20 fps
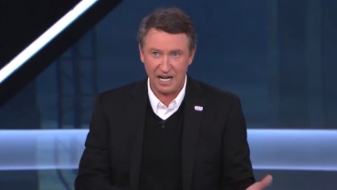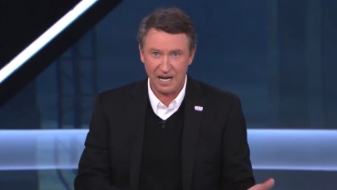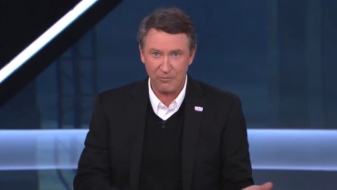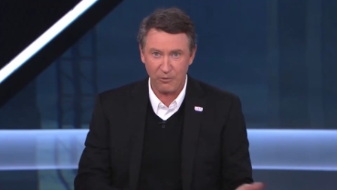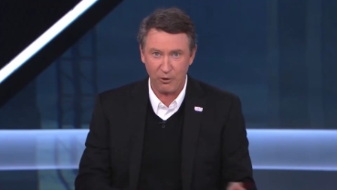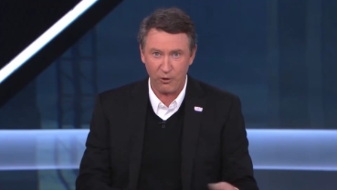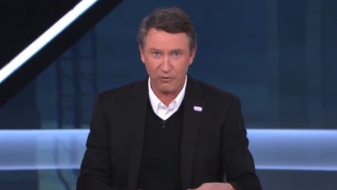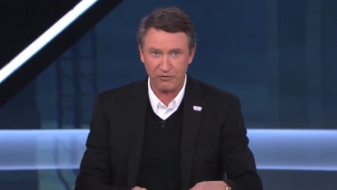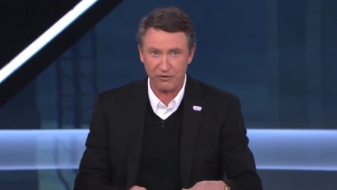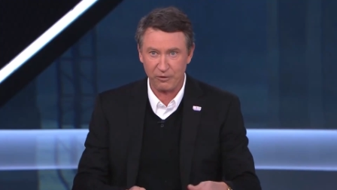
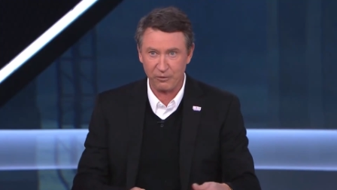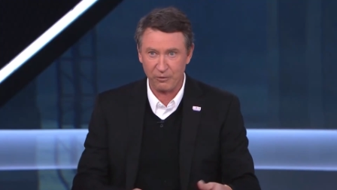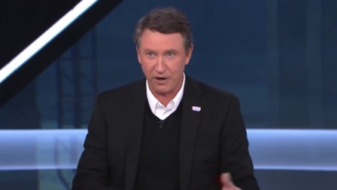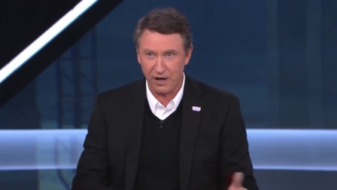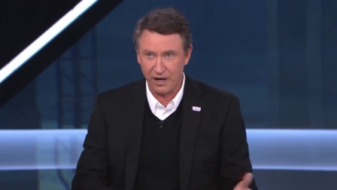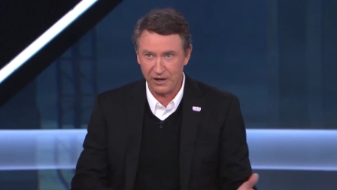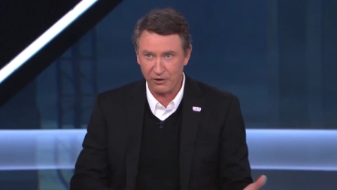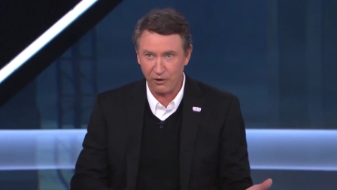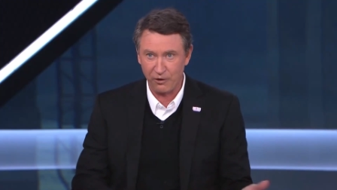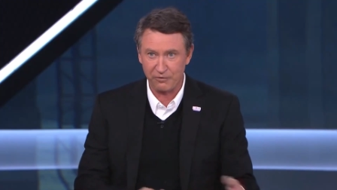I'm 0 for
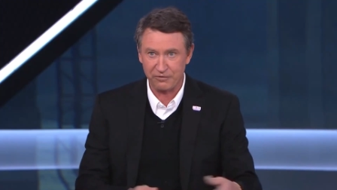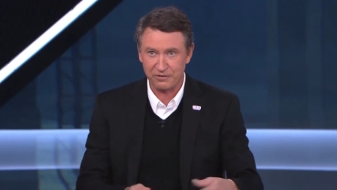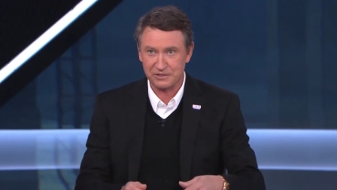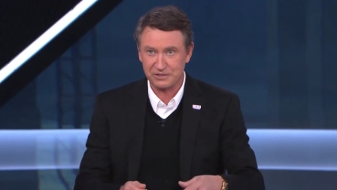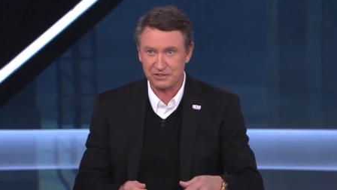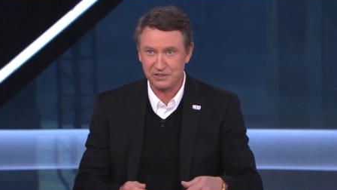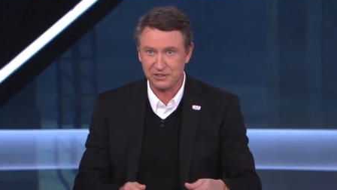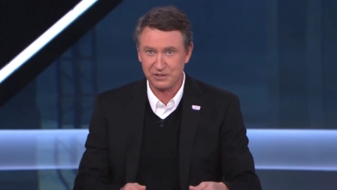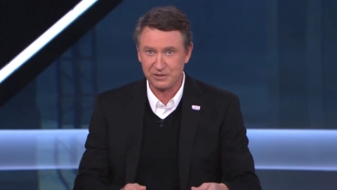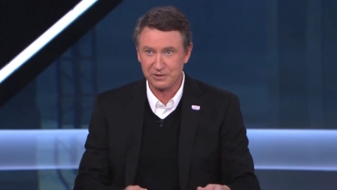1, 0
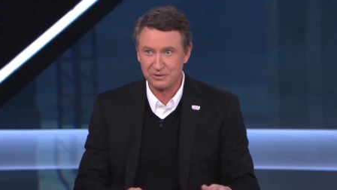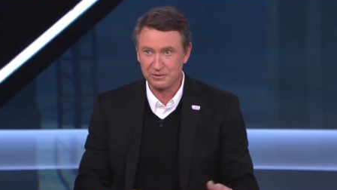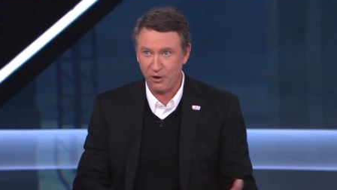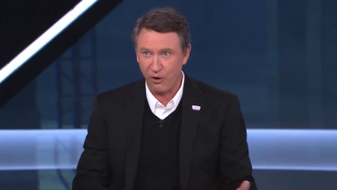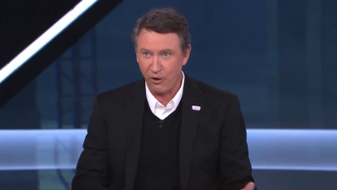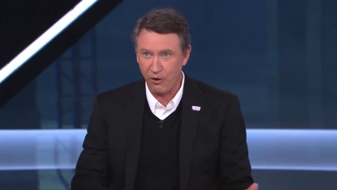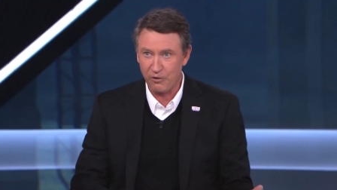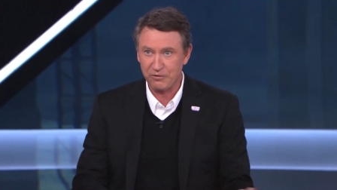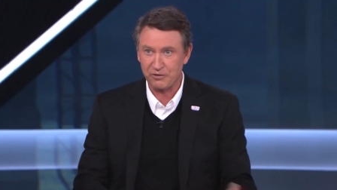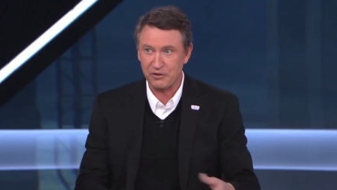for
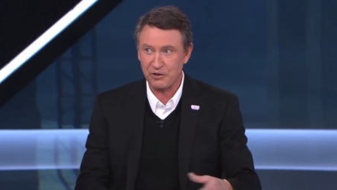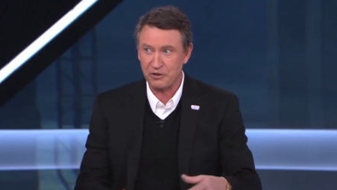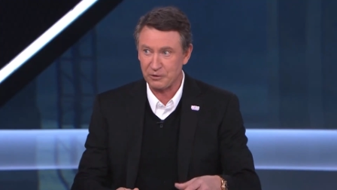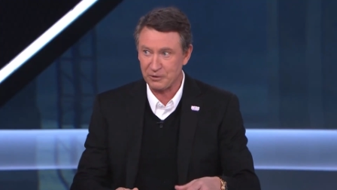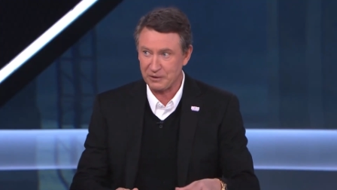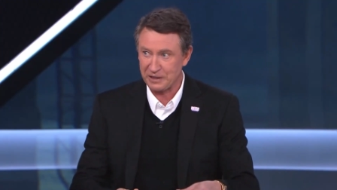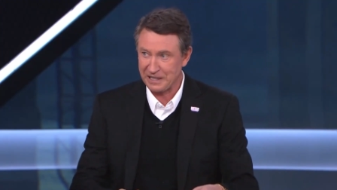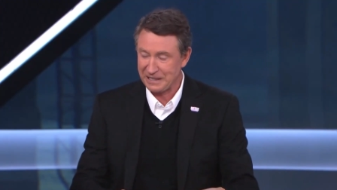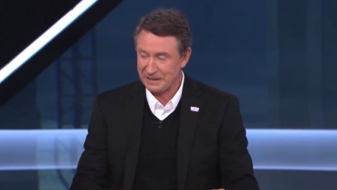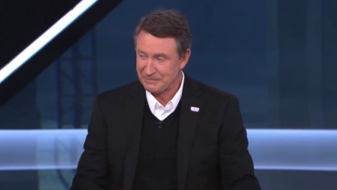2, 0 for
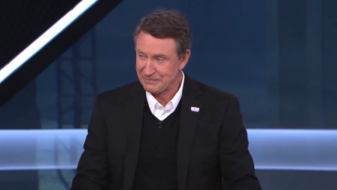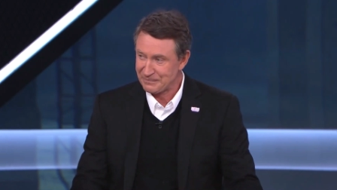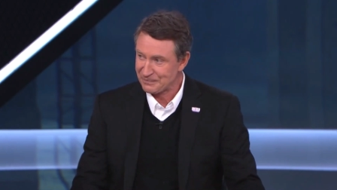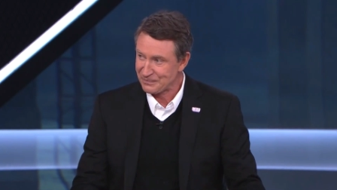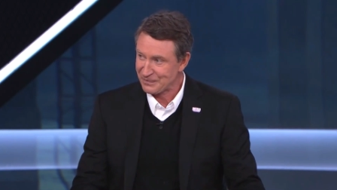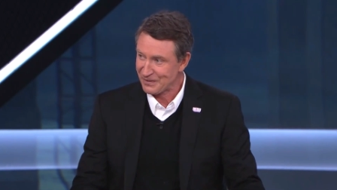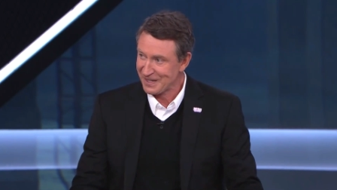3.